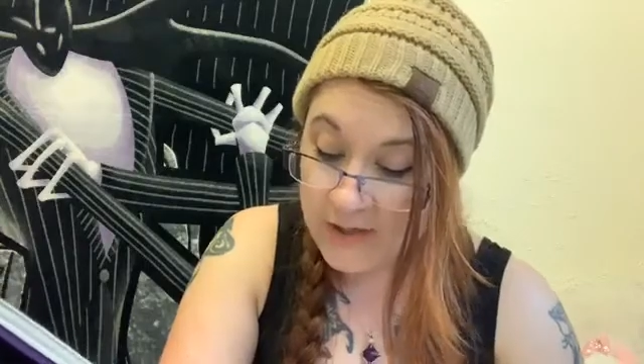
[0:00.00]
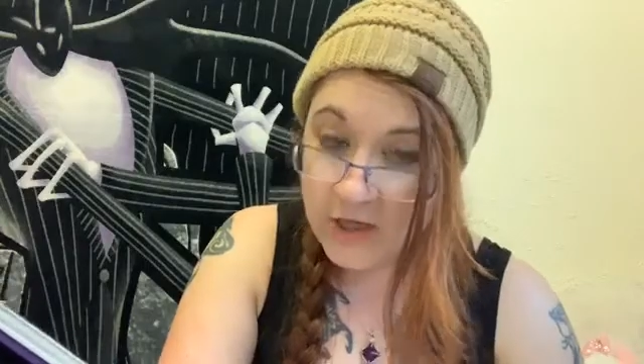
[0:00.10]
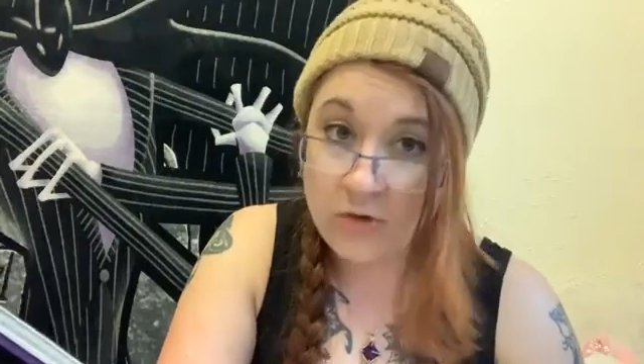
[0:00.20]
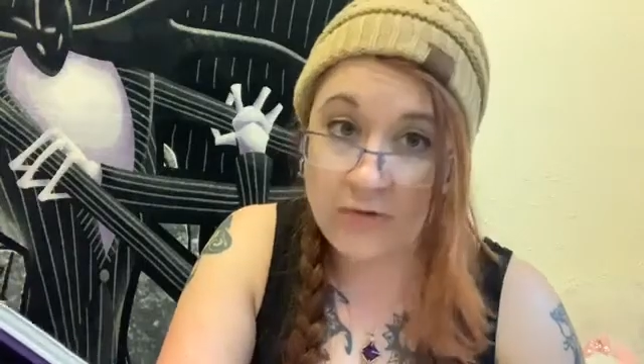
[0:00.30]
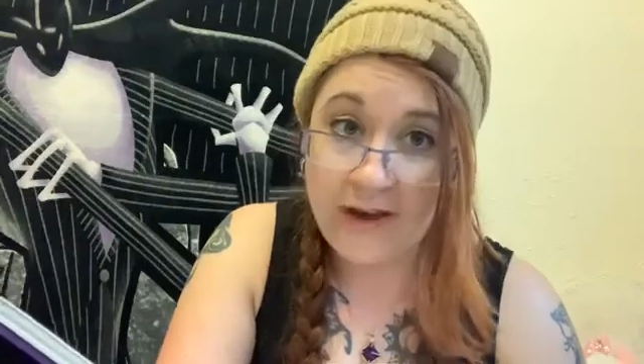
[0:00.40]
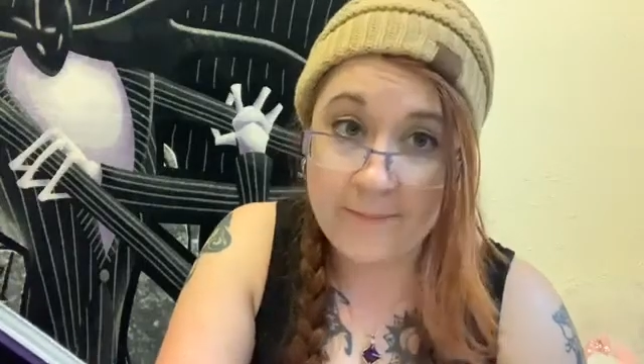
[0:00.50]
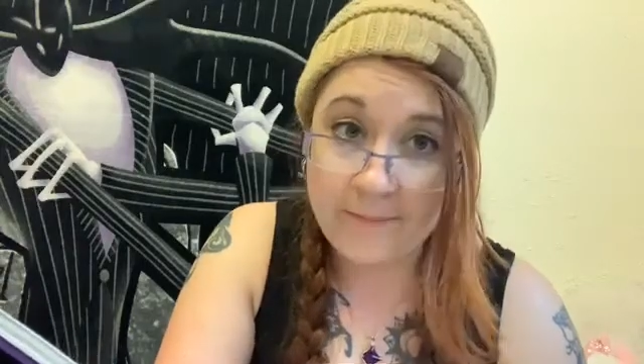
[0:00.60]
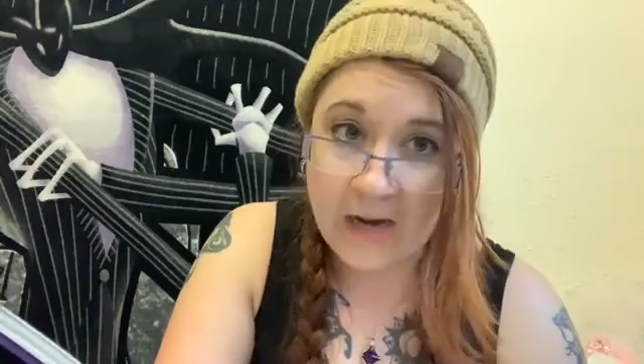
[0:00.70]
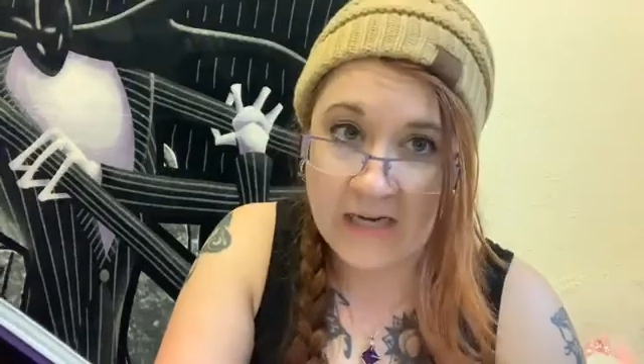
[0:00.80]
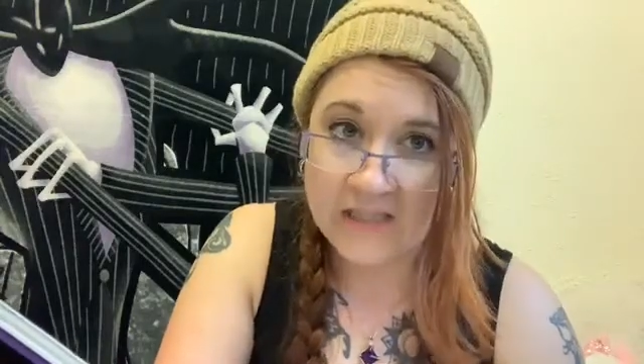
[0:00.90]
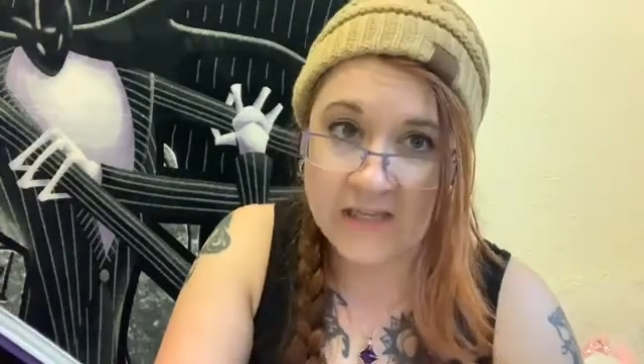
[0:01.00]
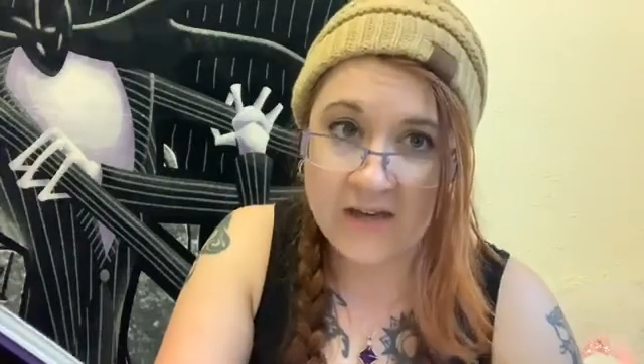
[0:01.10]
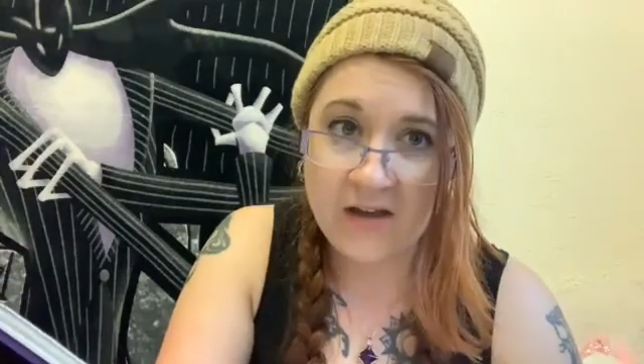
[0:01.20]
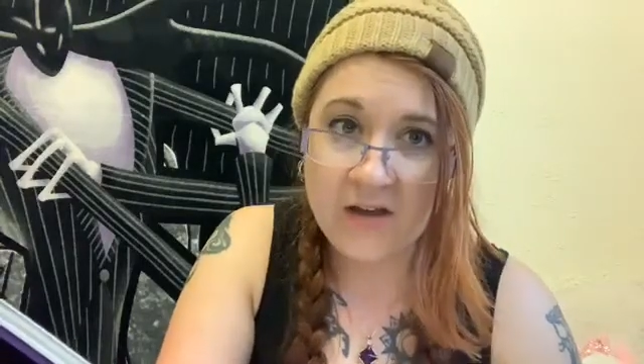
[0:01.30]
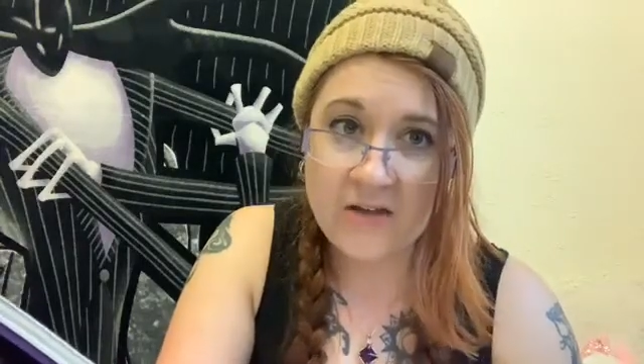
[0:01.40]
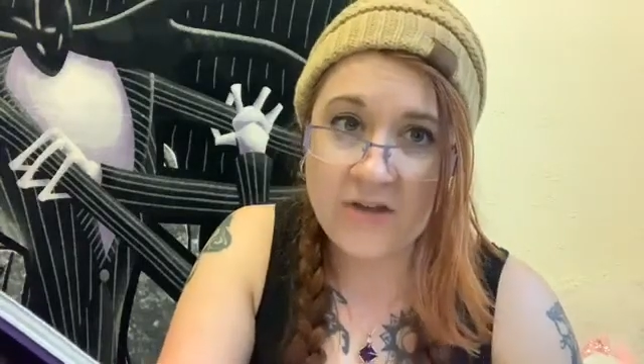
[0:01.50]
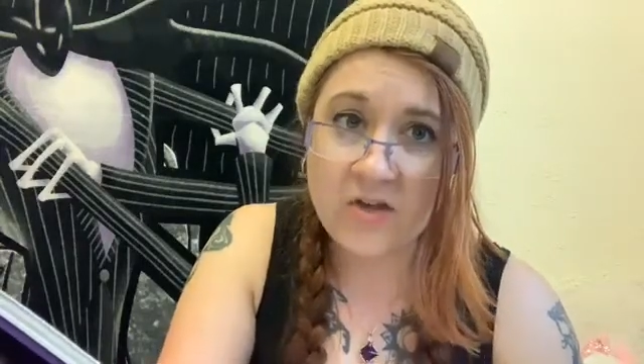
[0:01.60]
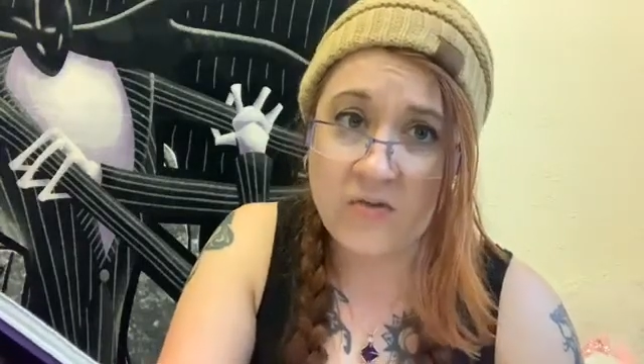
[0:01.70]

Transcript: The Grim, my dear! The